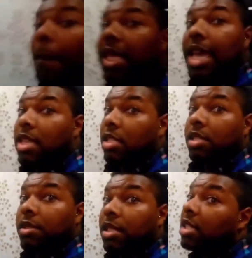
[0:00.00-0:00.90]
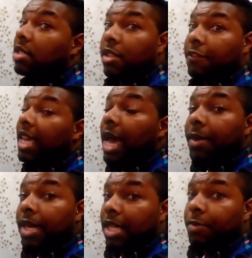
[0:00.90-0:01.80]
But yeah, this is this is the
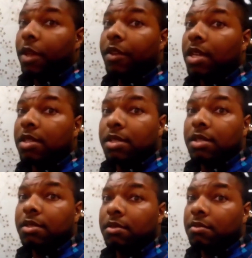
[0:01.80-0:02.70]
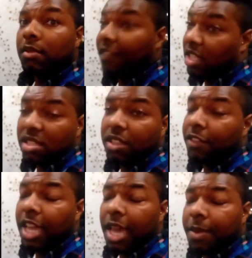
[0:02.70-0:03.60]
VIP experience. If this is the
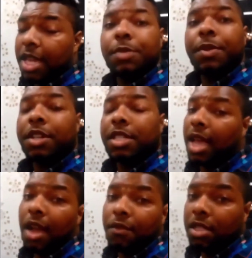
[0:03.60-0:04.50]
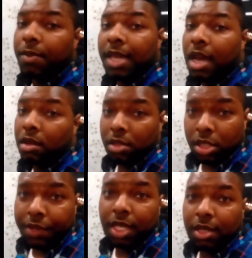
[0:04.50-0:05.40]
VIP experience, I'd rather be out on the
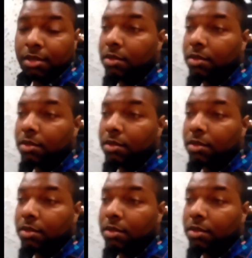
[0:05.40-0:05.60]
street.